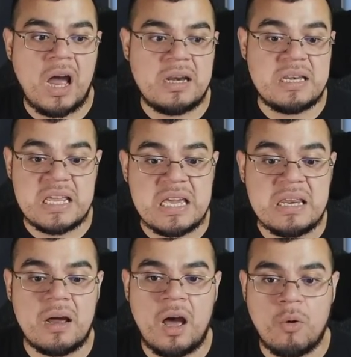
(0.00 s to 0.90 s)

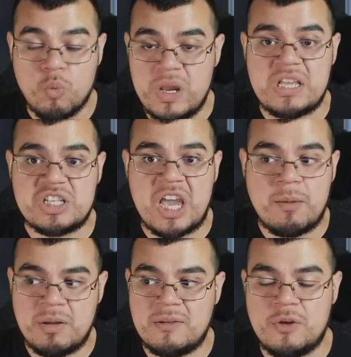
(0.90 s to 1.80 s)
need win
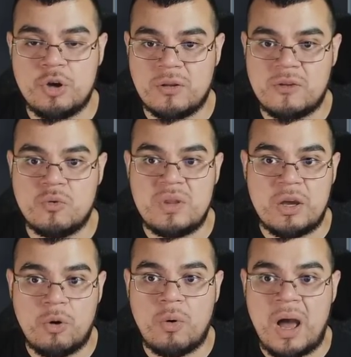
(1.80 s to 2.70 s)
enchantment, you know, to
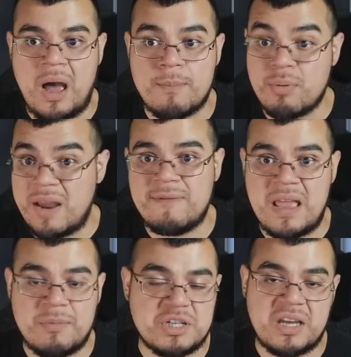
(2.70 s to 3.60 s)
deal brave
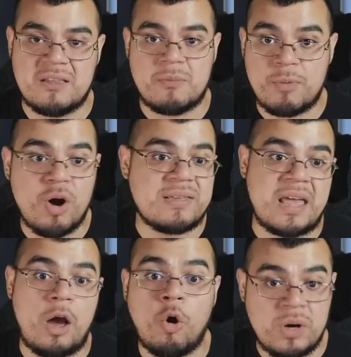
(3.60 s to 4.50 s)
damage against a boss
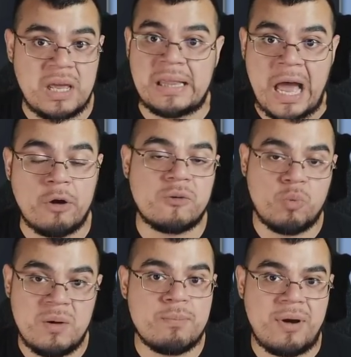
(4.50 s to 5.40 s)
that only allows
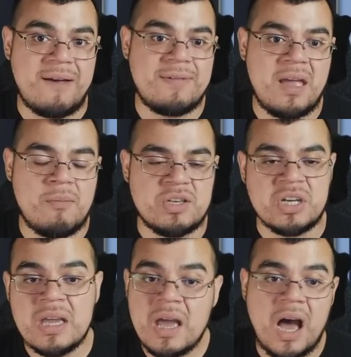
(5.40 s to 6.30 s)
one brave damage.
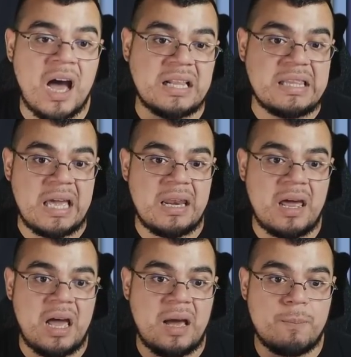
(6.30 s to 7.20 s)
Then
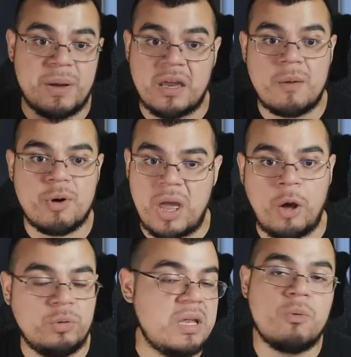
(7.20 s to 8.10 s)
picking up her
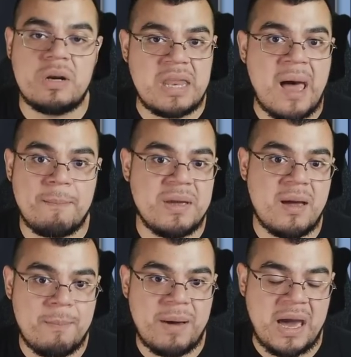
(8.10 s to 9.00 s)
LD would not be
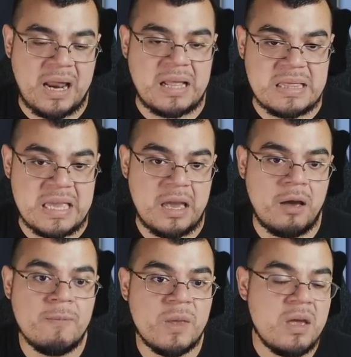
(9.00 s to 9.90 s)
a bad
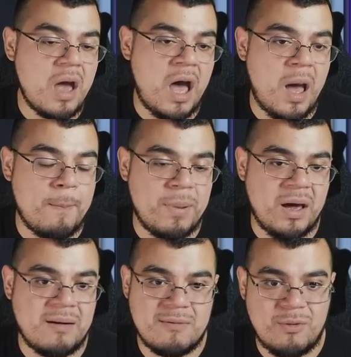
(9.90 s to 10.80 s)
idea.
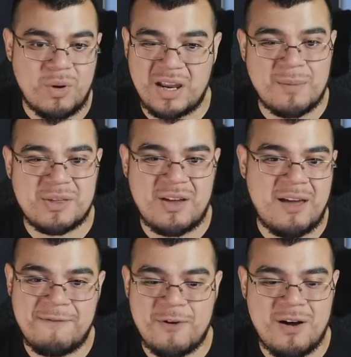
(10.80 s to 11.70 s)
But when it comes to
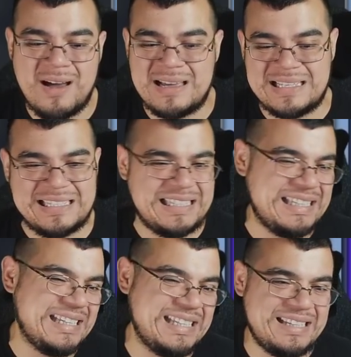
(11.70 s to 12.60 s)
her FR,
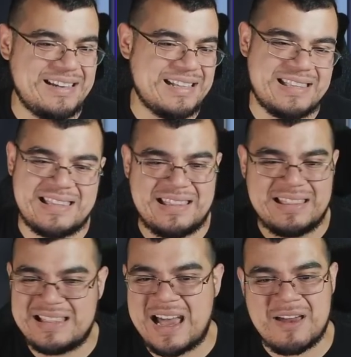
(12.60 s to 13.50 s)
it's
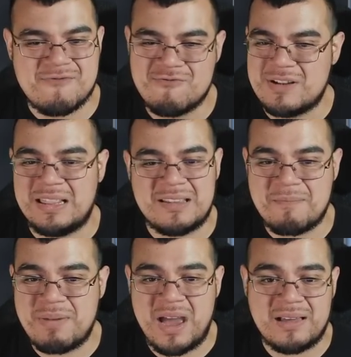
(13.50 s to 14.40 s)
not really the
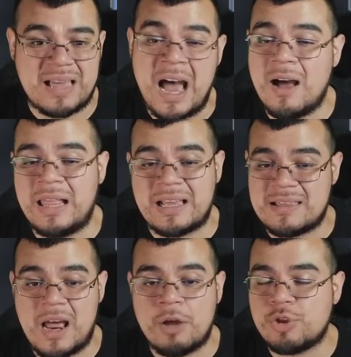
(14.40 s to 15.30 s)
best. Like I
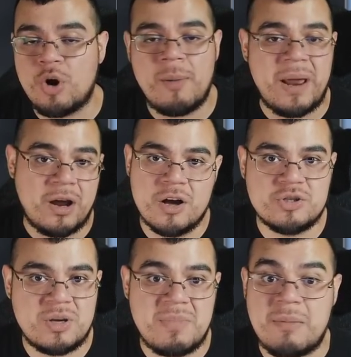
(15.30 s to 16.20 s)
said, I'll throw about
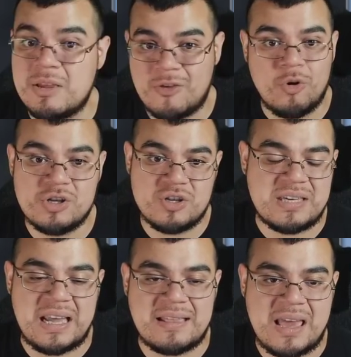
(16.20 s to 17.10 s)
100, maybe 200
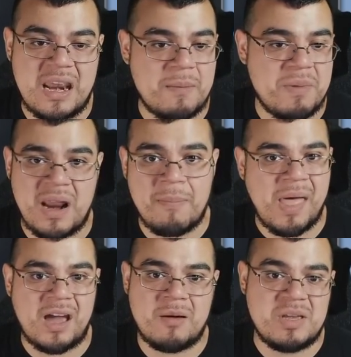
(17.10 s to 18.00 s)
tickets at it, but I'm
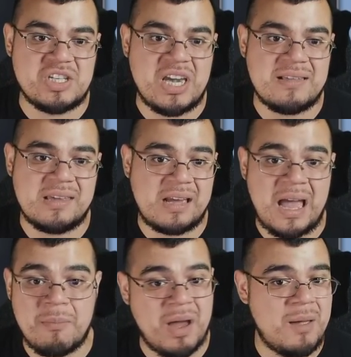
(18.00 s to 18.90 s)
not going to be chasing.
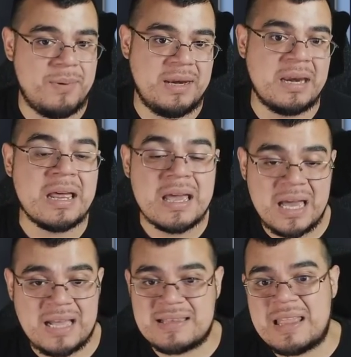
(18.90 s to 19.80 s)
In my opinion,
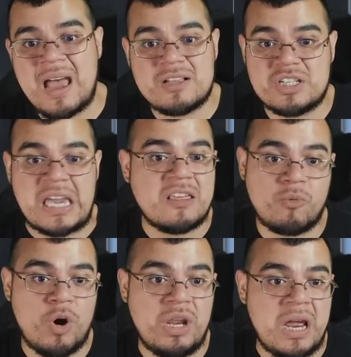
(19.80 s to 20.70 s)
it's not
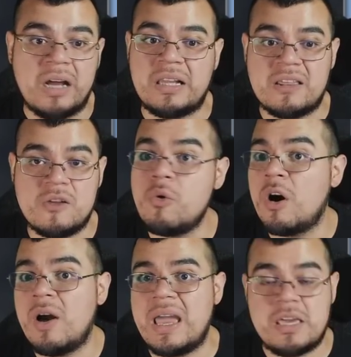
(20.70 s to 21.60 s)
chase-worthy. Unless you
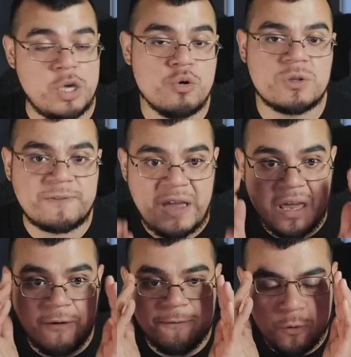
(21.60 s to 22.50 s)
are a huge
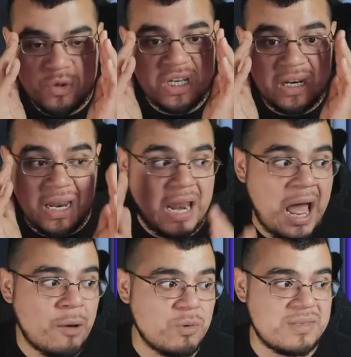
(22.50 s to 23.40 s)
fan of Fujin, then
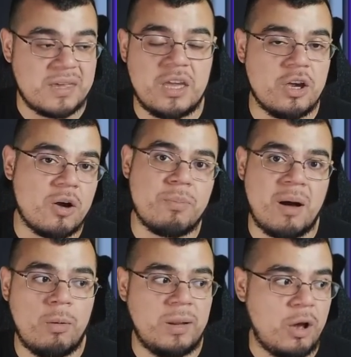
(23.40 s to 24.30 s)
I would say you could
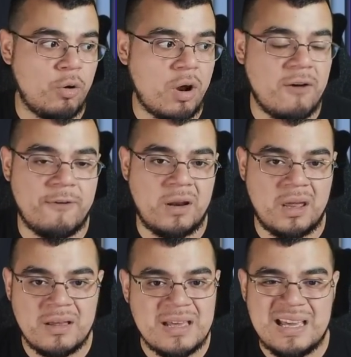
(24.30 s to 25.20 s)
probably hold off on
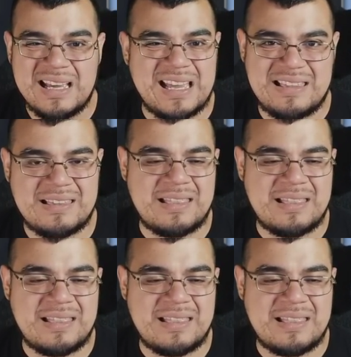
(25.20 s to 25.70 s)
it, because